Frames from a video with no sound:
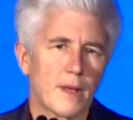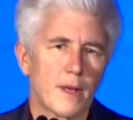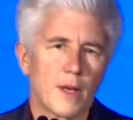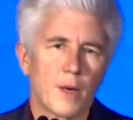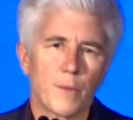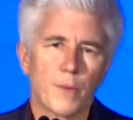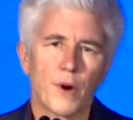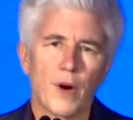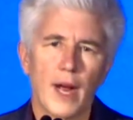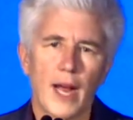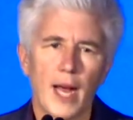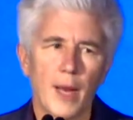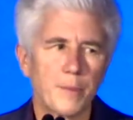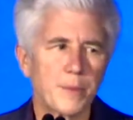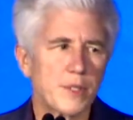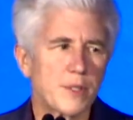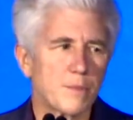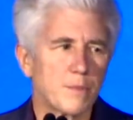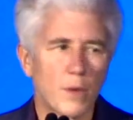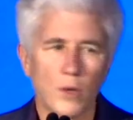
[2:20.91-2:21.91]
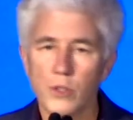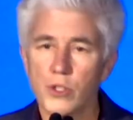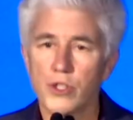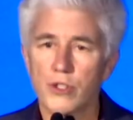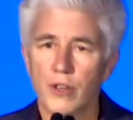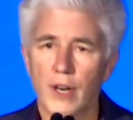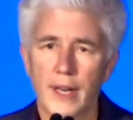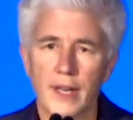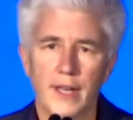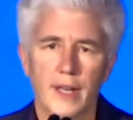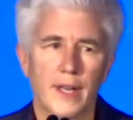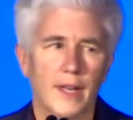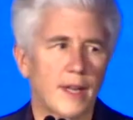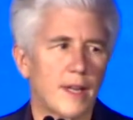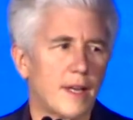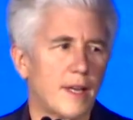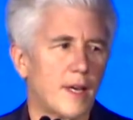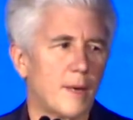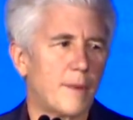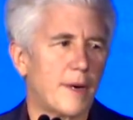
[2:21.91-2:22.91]
Perhaps most striking
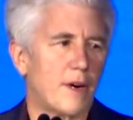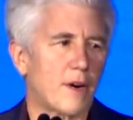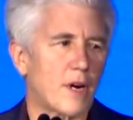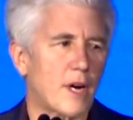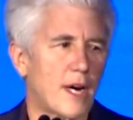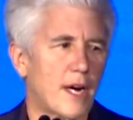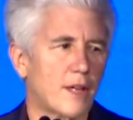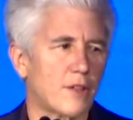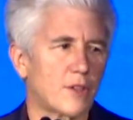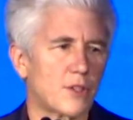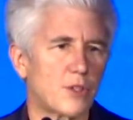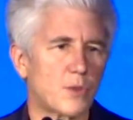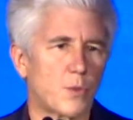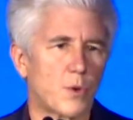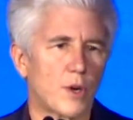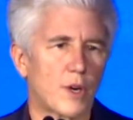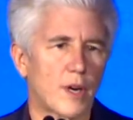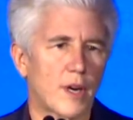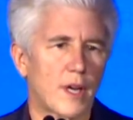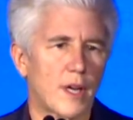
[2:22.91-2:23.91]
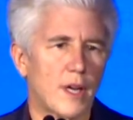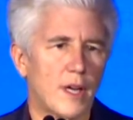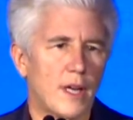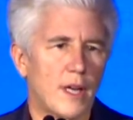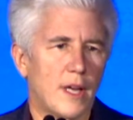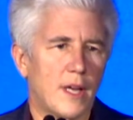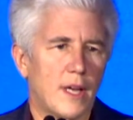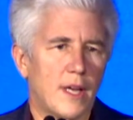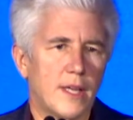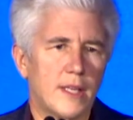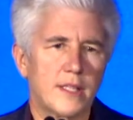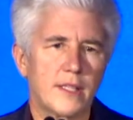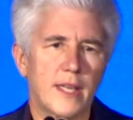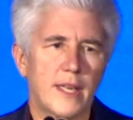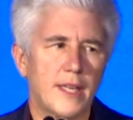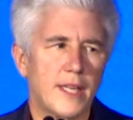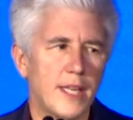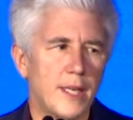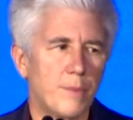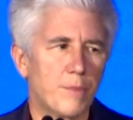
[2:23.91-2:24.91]
about Kylar's work is that
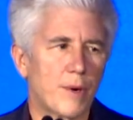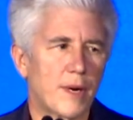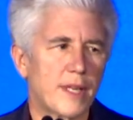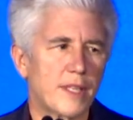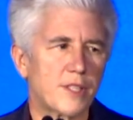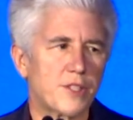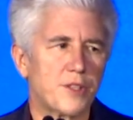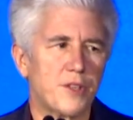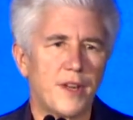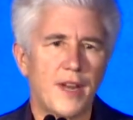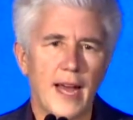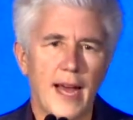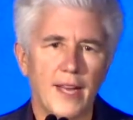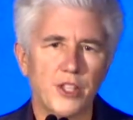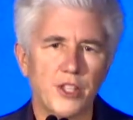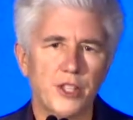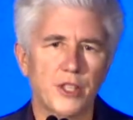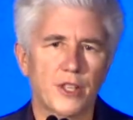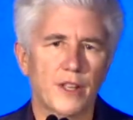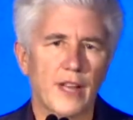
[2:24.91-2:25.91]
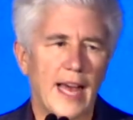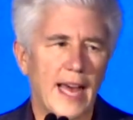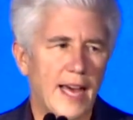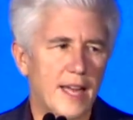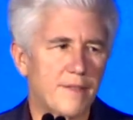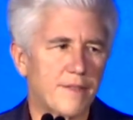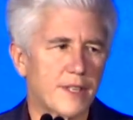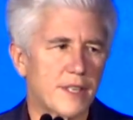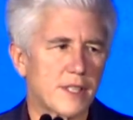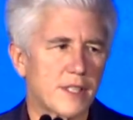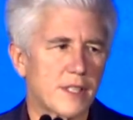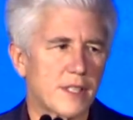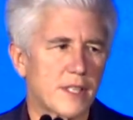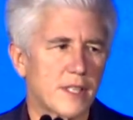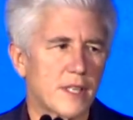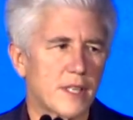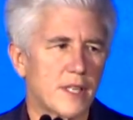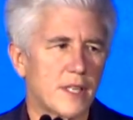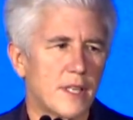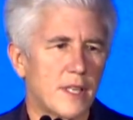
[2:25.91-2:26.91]
he brings to national
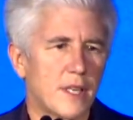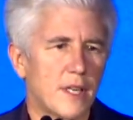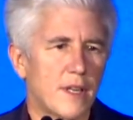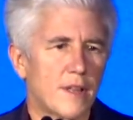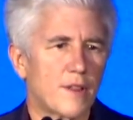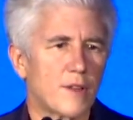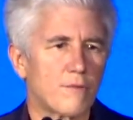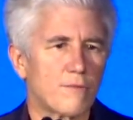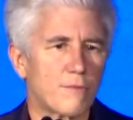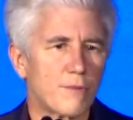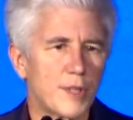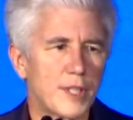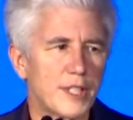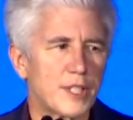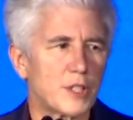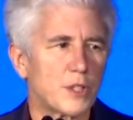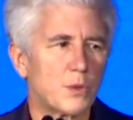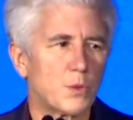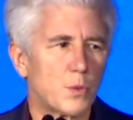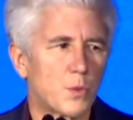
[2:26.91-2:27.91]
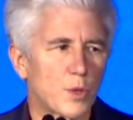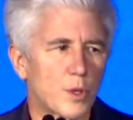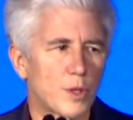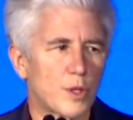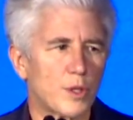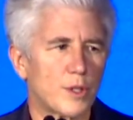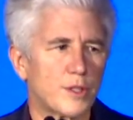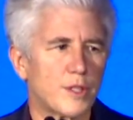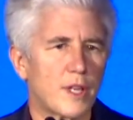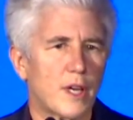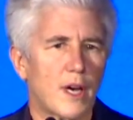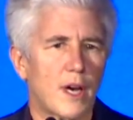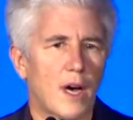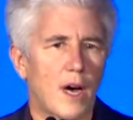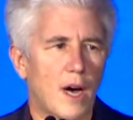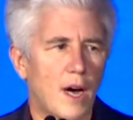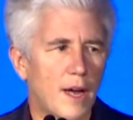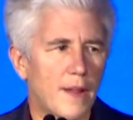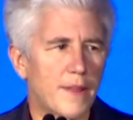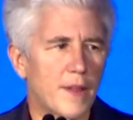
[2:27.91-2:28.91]
advocacy the real-world,
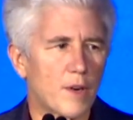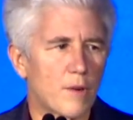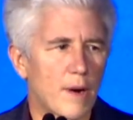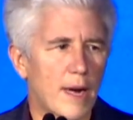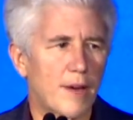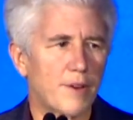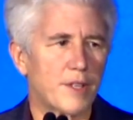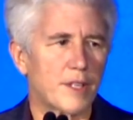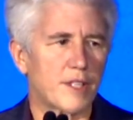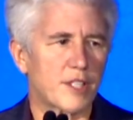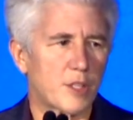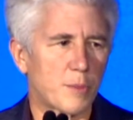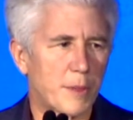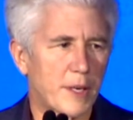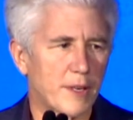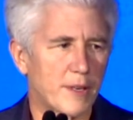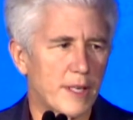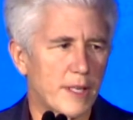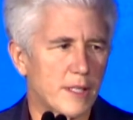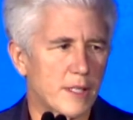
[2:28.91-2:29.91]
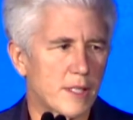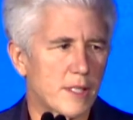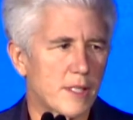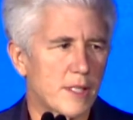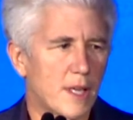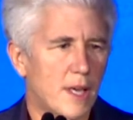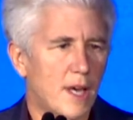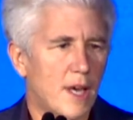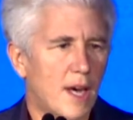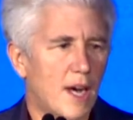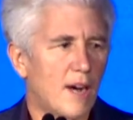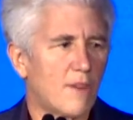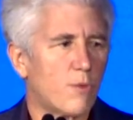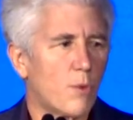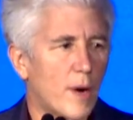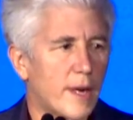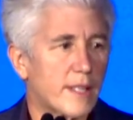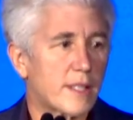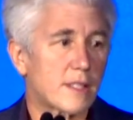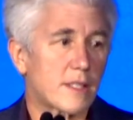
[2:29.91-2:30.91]
on-the-ground experience of
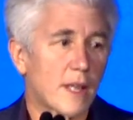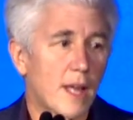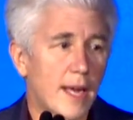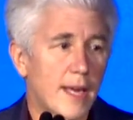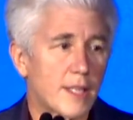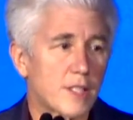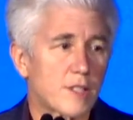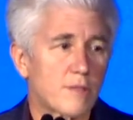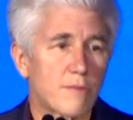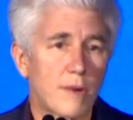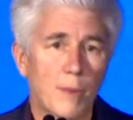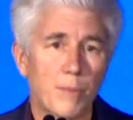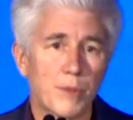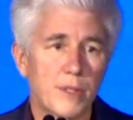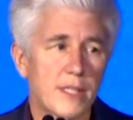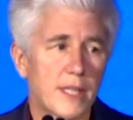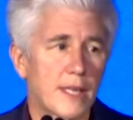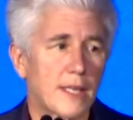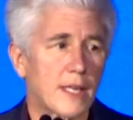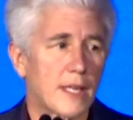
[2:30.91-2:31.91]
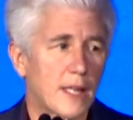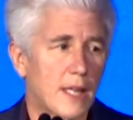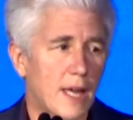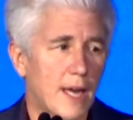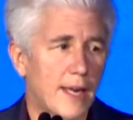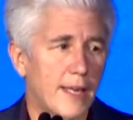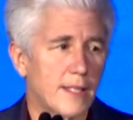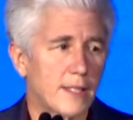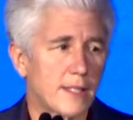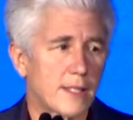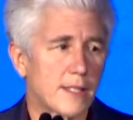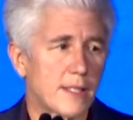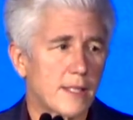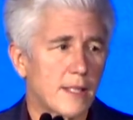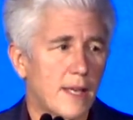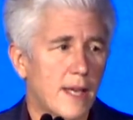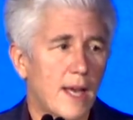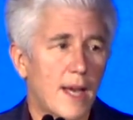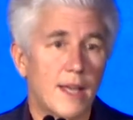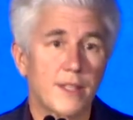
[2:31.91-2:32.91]
what it's like to represent clients
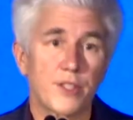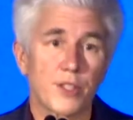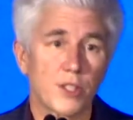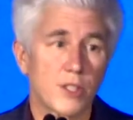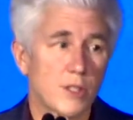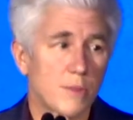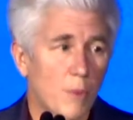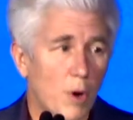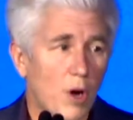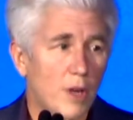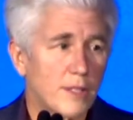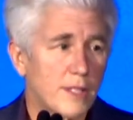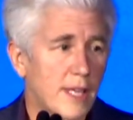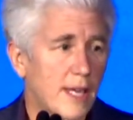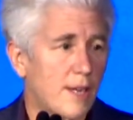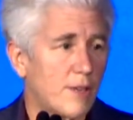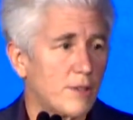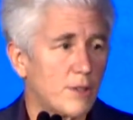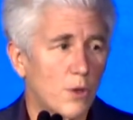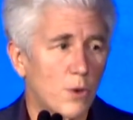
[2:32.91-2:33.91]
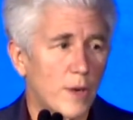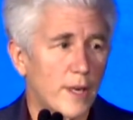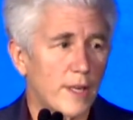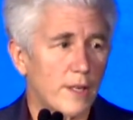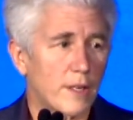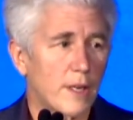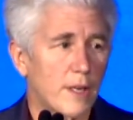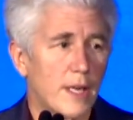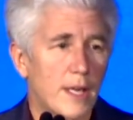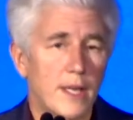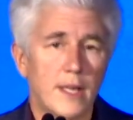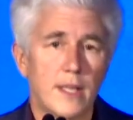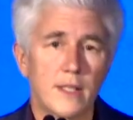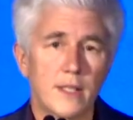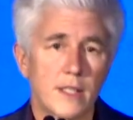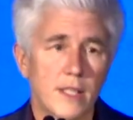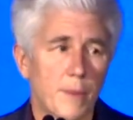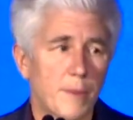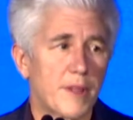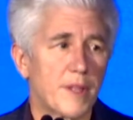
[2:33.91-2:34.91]
as a small-town lawyer in
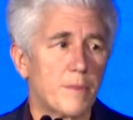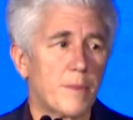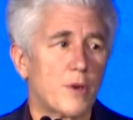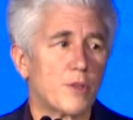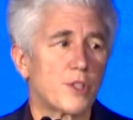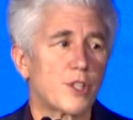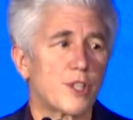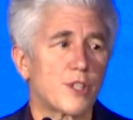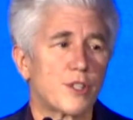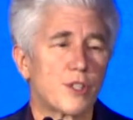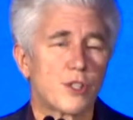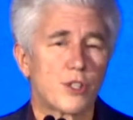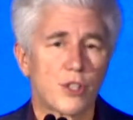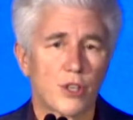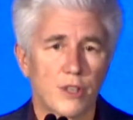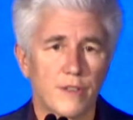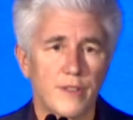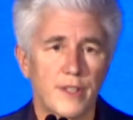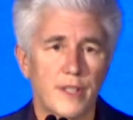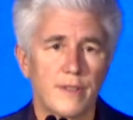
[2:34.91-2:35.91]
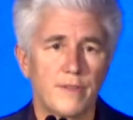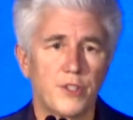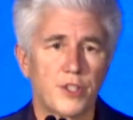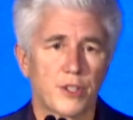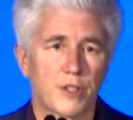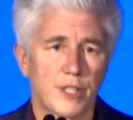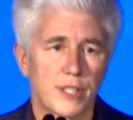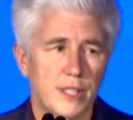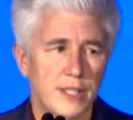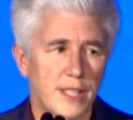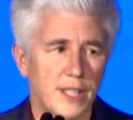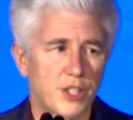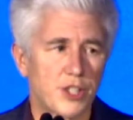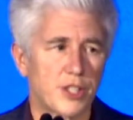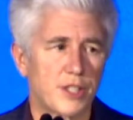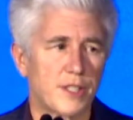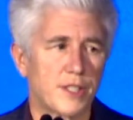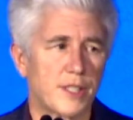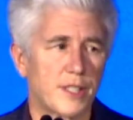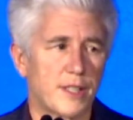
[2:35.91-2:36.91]
some of the most conservative
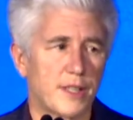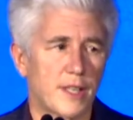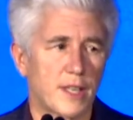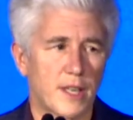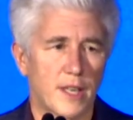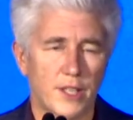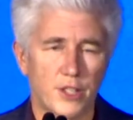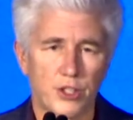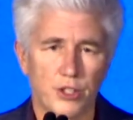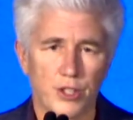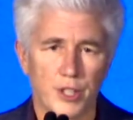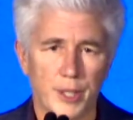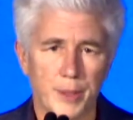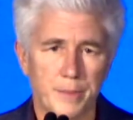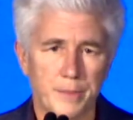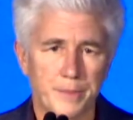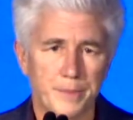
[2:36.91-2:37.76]
jurisdictions in the country.